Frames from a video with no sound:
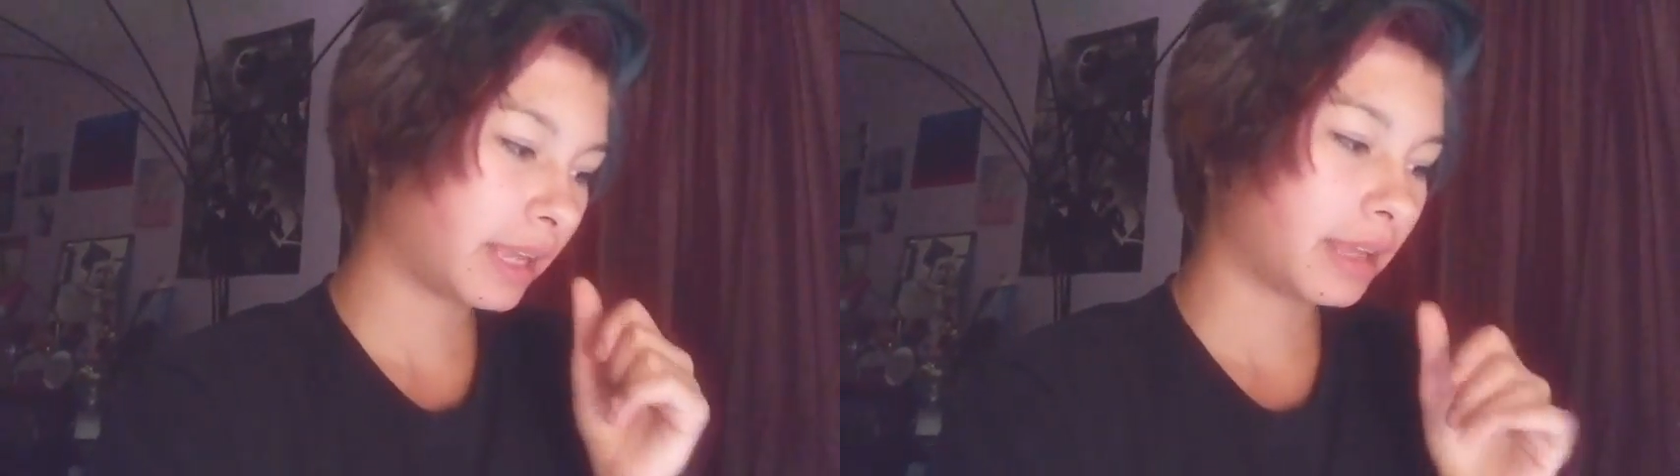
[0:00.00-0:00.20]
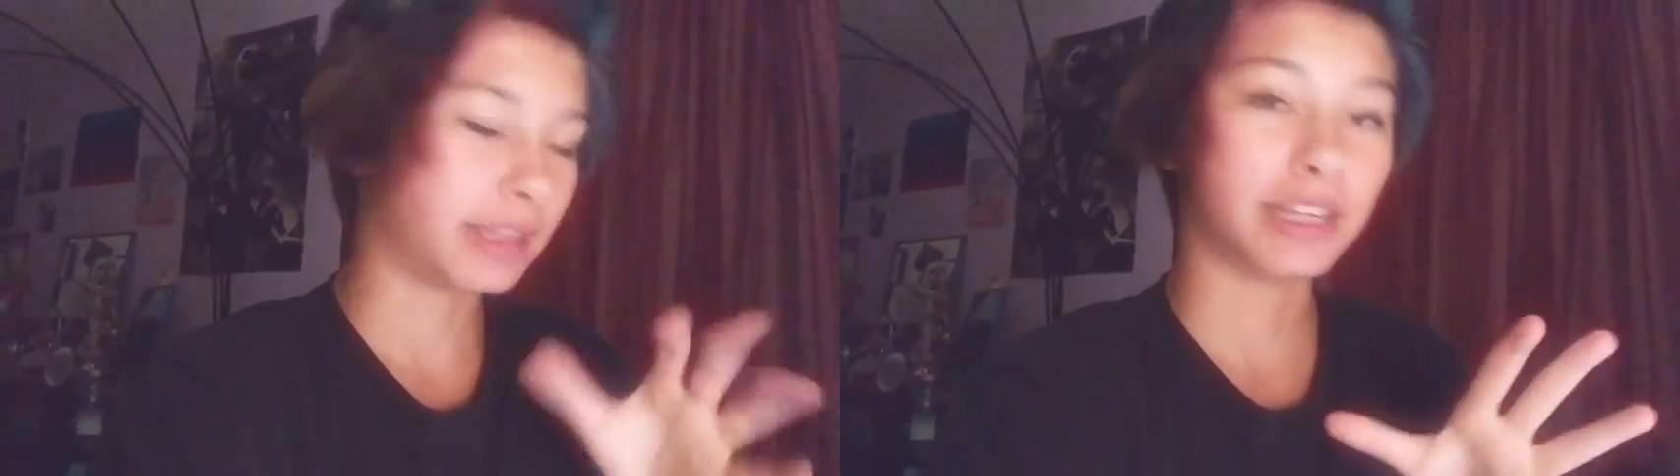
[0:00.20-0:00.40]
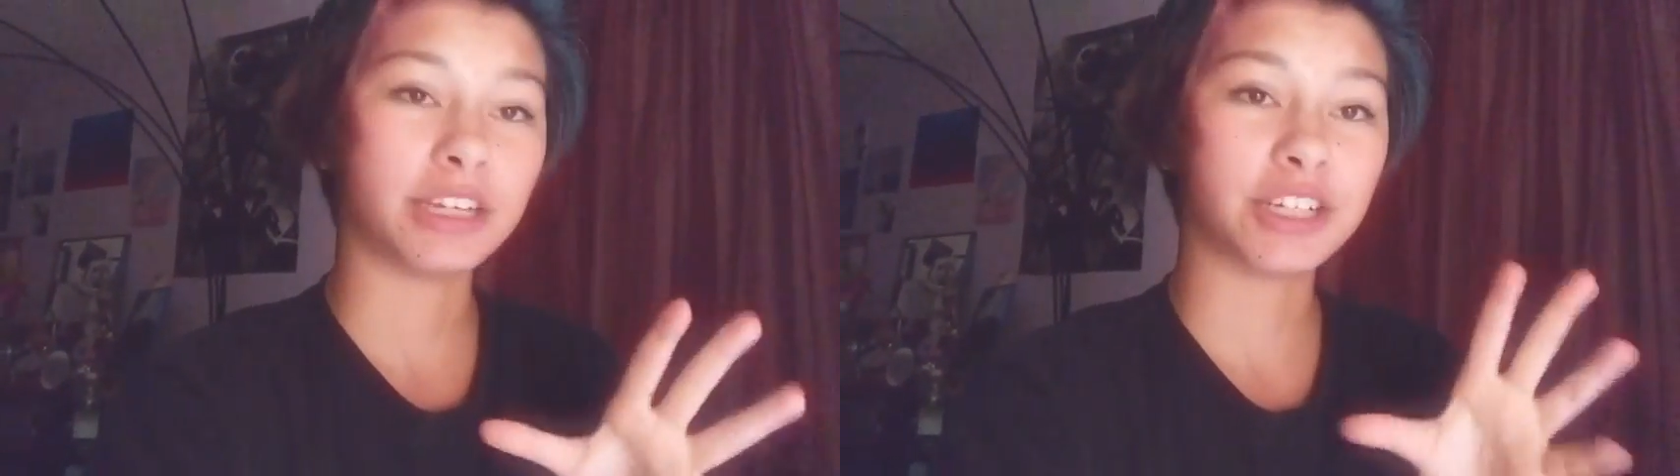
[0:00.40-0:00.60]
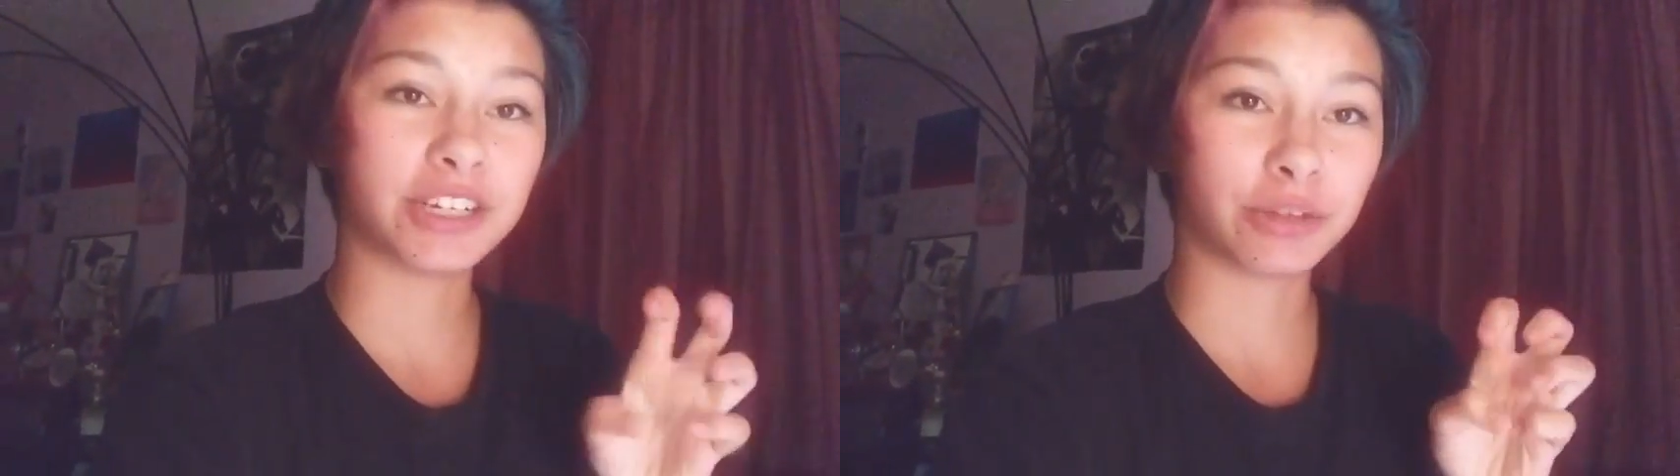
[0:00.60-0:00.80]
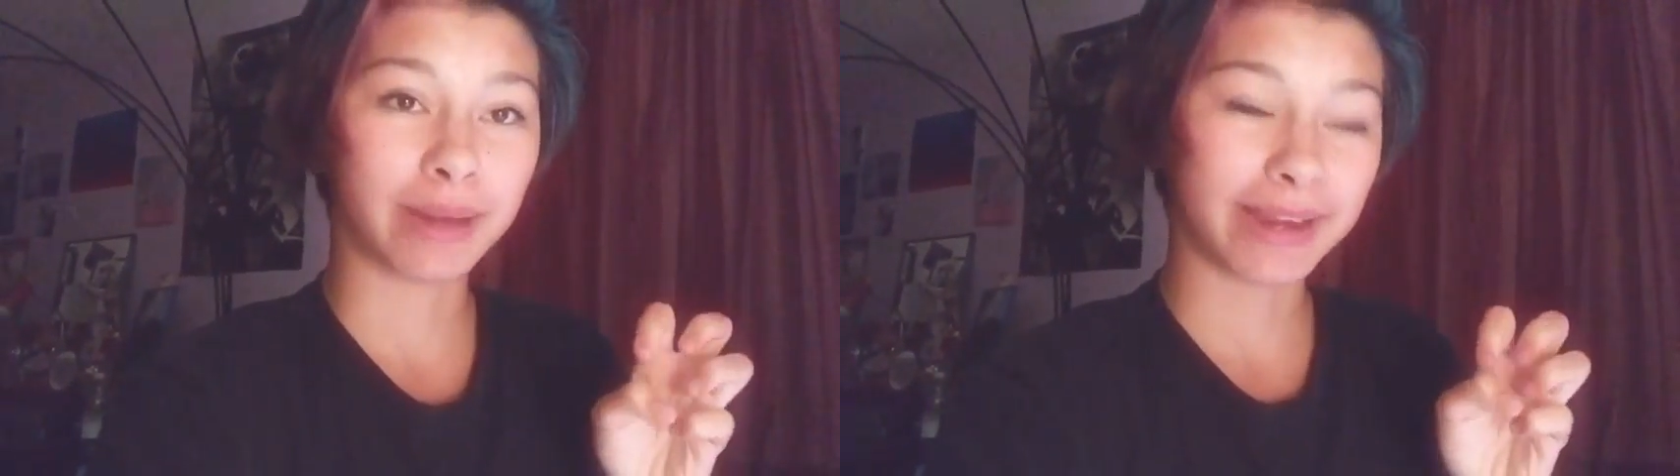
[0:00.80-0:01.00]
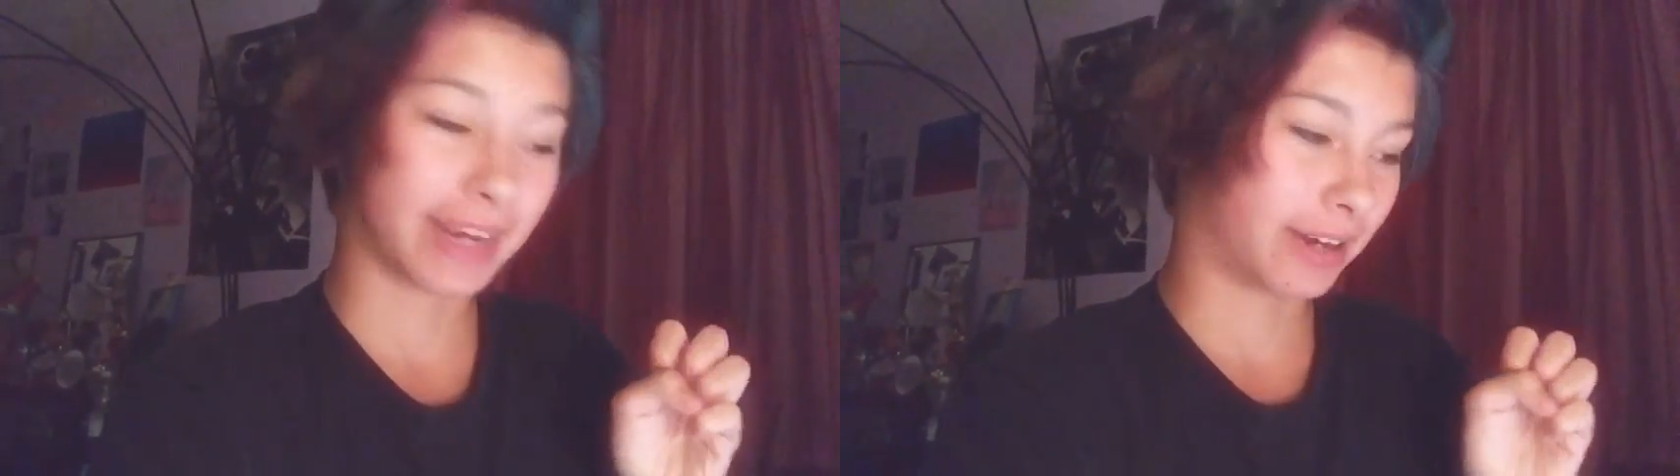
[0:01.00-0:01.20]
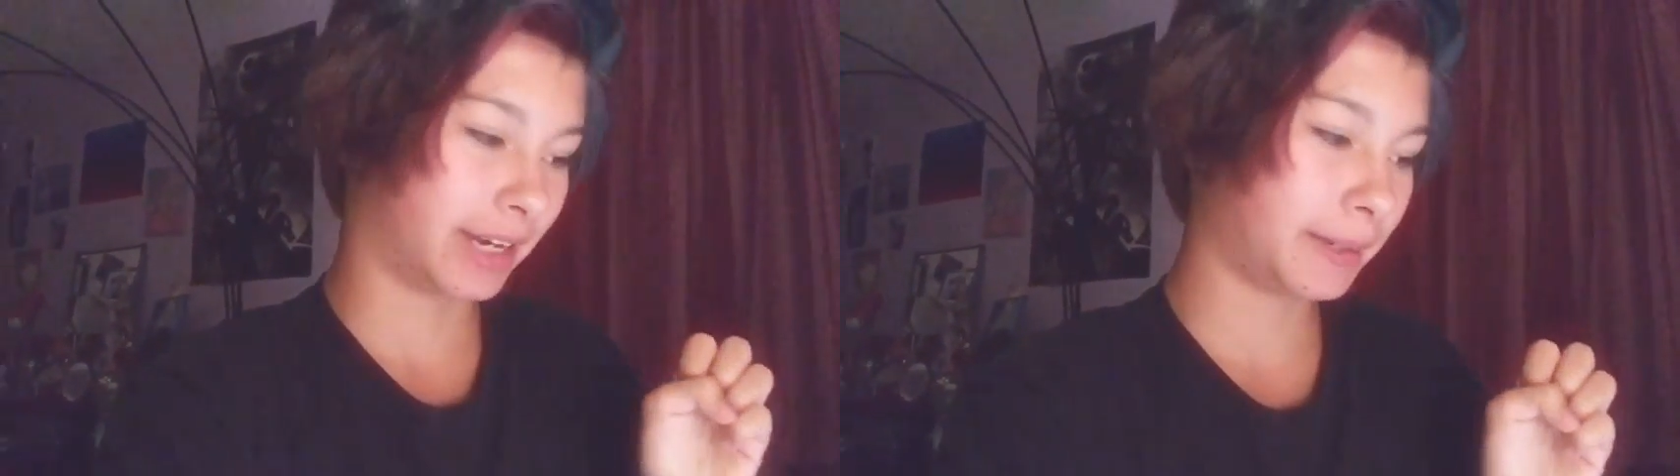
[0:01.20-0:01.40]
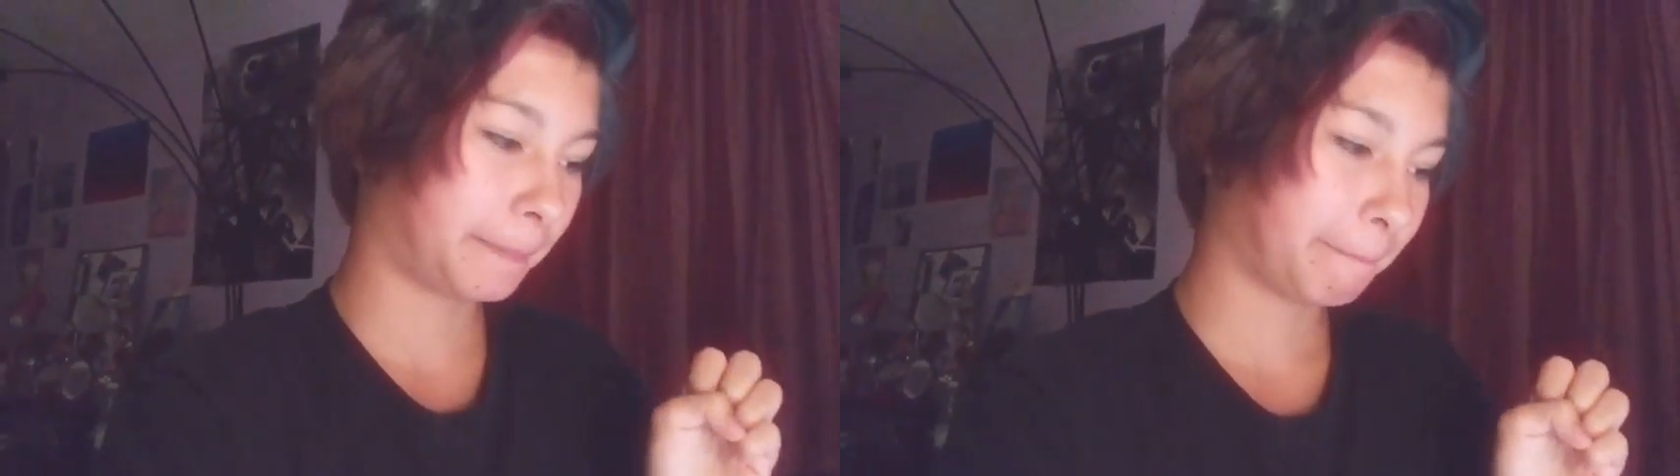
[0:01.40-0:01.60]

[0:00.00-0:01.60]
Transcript: The gender binary